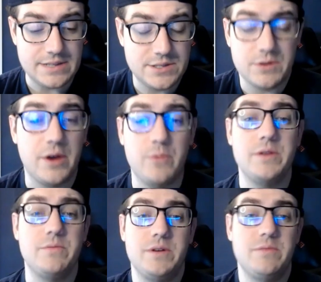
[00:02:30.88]
I just don't know.
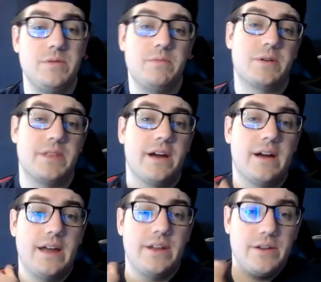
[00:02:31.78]
We we we weren't
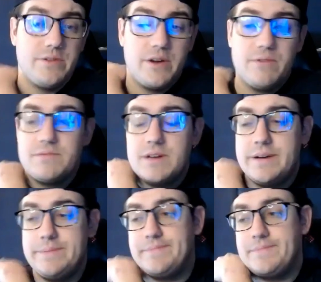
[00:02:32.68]
there. I, I don't know.
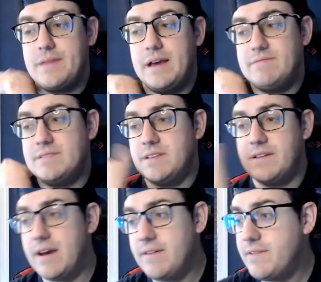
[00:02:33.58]
Um, obviously,
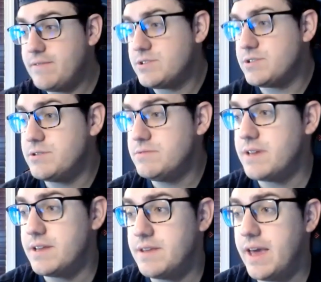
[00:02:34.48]
uh, if it's true,
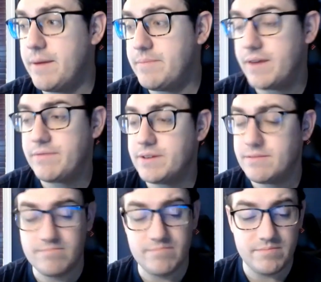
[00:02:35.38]
then yeah,
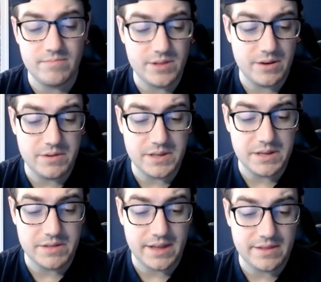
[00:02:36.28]
definitely don't want to
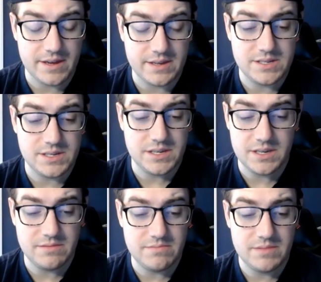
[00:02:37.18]
deal with that. Like
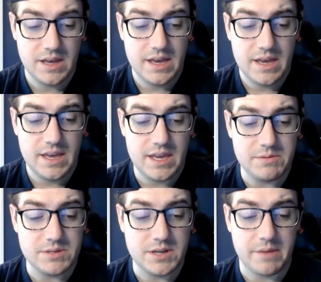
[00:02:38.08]
she, he
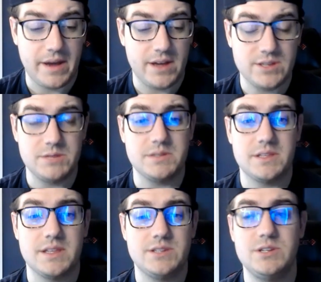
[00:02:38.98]
was talking about how she was
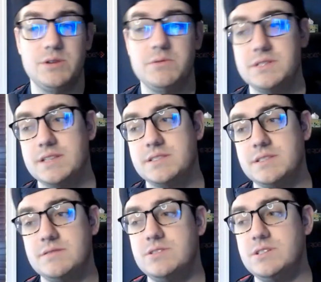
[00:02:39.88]
like she always gets
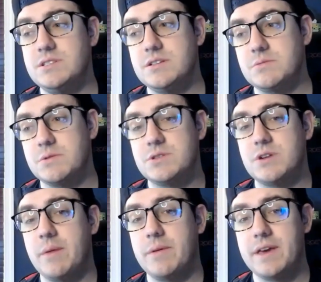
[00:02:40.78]
in, she deals with
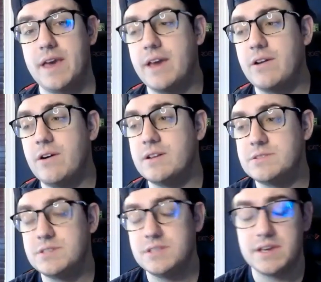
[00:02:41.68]
drama like head on.
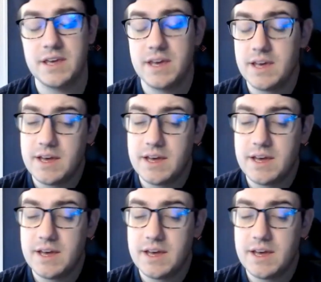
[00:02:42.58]
She like